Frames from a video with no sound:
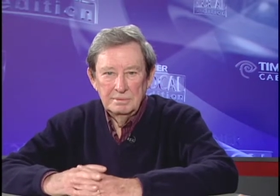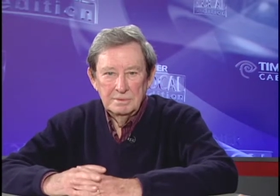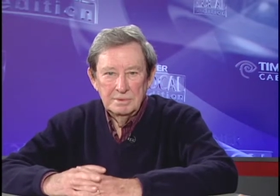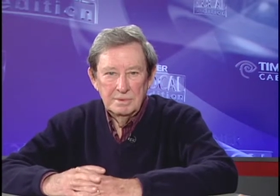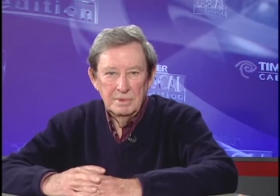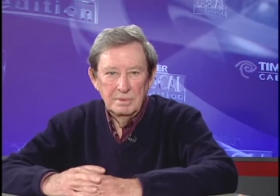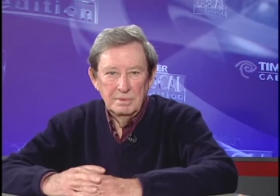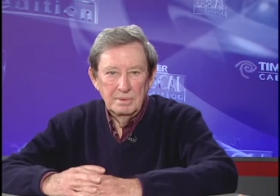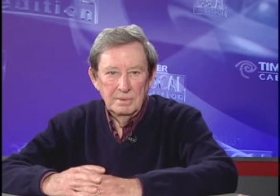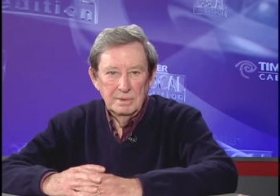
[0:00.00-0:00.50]

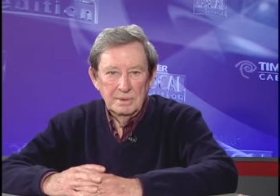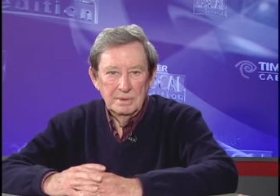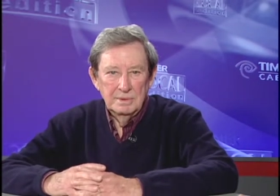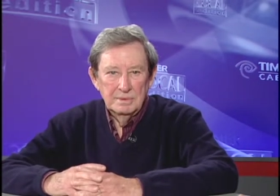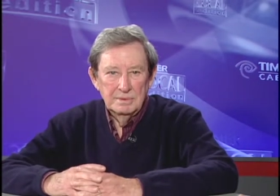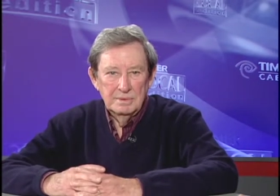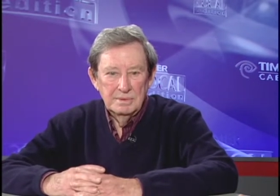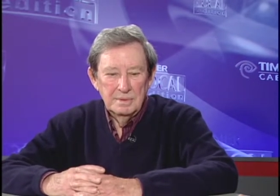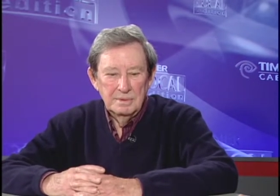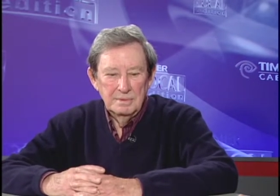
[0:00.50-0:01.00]
so
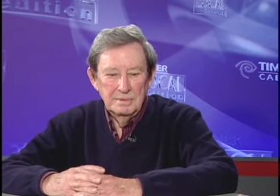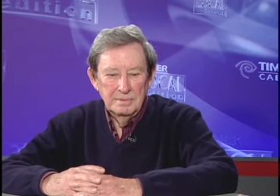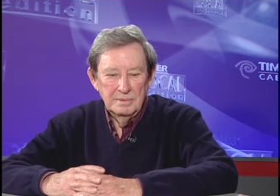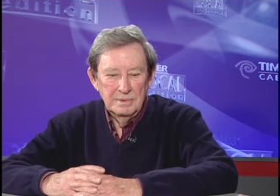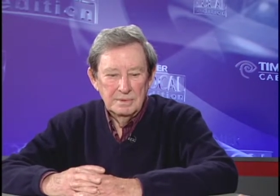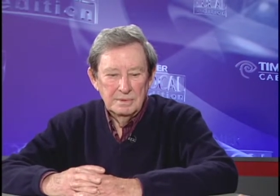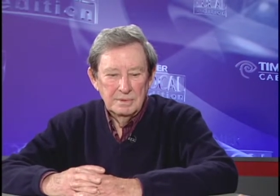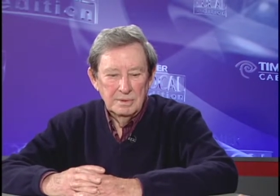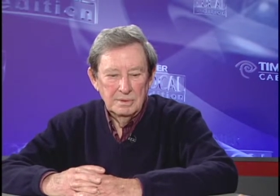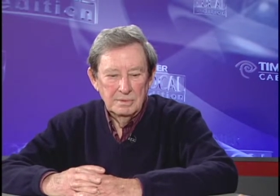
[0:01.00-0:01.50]
it's a, uh,
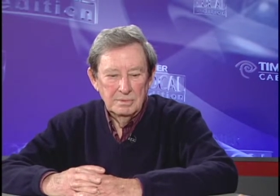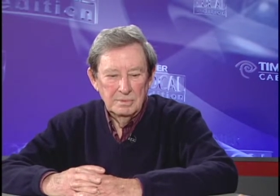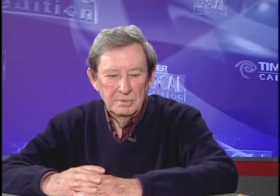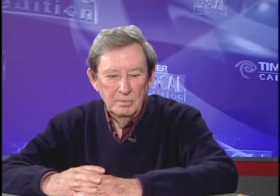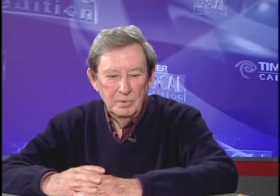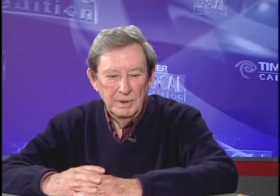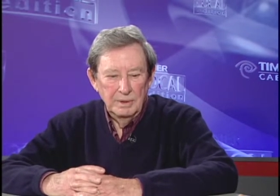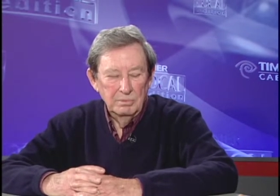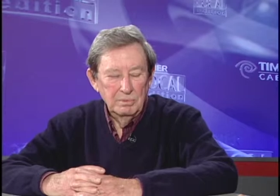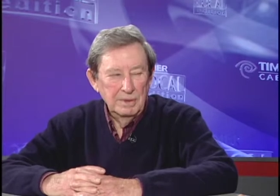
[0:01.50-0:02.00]
it's a
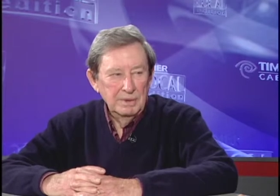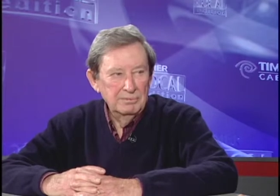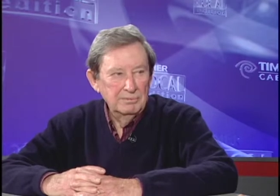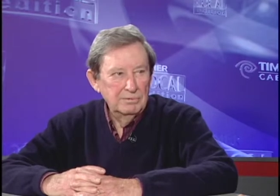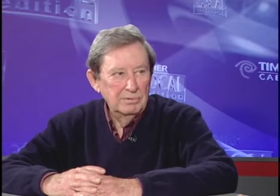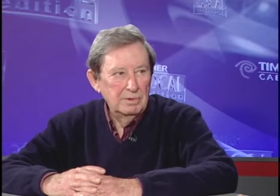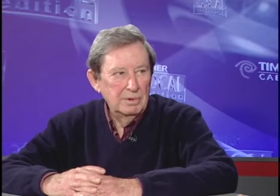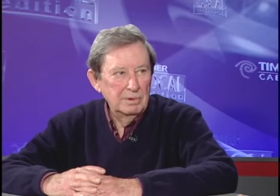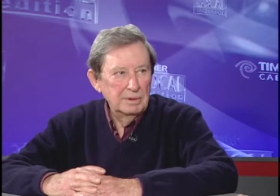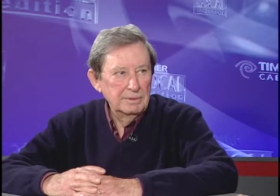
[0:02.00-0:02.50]
win-win
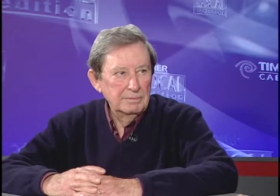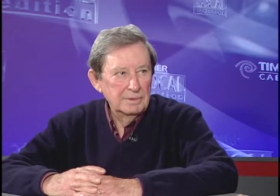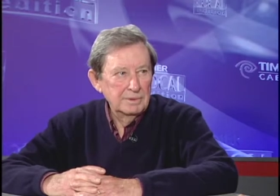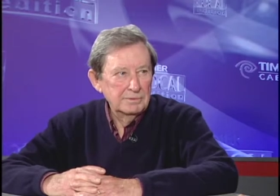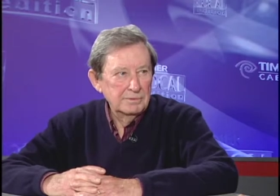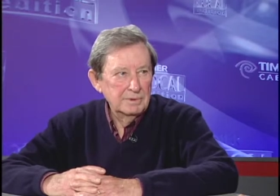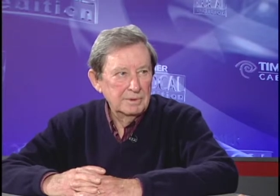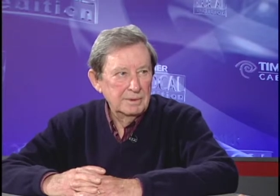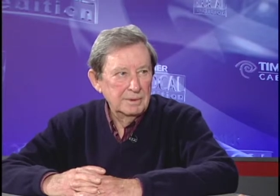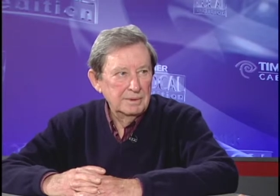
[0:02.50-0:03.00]
for all of
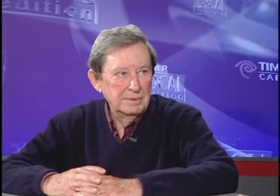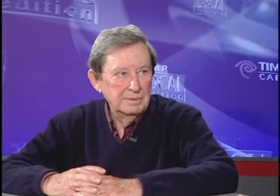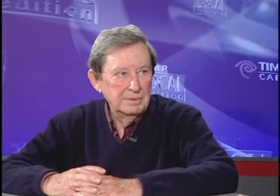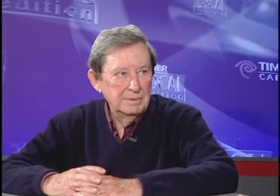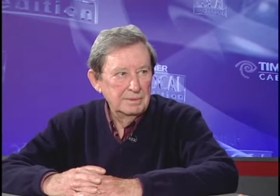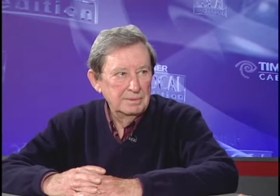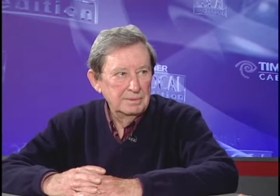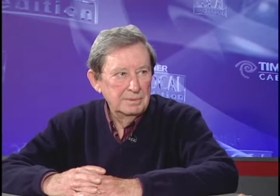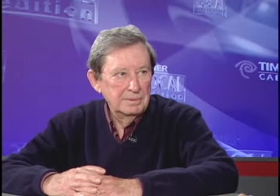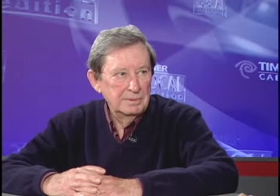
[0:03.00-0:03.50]
us.
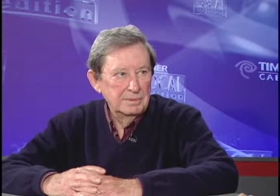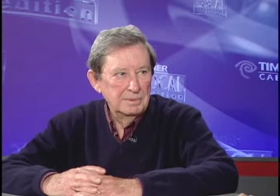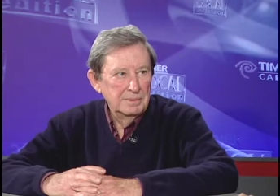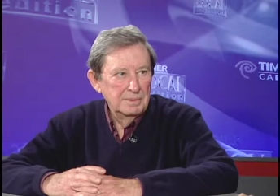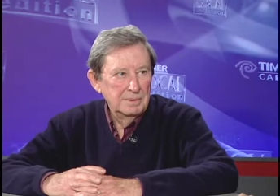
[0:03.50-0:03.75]
And what